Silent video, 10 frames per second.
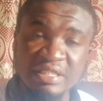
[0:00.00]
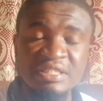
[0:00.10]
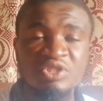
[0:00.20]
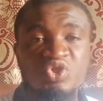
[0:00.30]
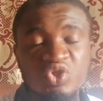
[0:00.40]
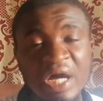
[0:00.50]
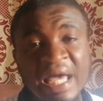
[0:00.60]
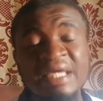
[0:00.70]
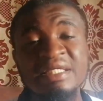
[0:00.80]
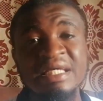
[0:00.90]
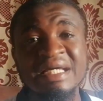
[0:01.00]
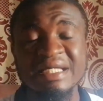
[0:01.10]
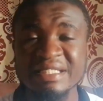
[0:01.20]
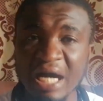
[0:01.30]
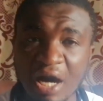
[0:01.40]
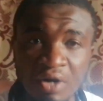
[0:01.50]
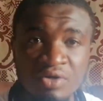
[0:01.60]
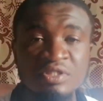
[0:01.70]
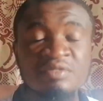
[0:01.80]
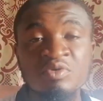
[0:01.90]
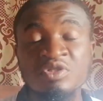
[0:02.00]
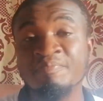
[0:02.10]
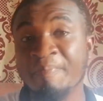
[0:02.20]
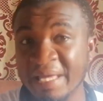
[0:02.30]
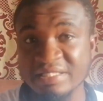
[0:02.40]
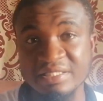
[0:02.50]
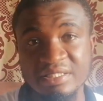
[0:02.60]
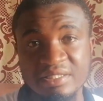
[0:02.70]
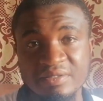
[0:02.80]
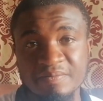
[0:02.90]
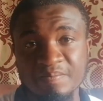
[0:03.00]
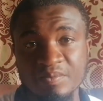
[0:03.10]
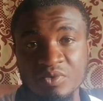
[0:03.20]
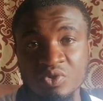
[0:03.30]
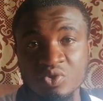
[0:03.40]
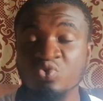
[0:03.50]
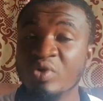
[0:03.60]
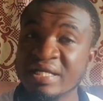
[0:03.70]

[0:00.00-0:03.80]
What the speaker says: They try their utmost best to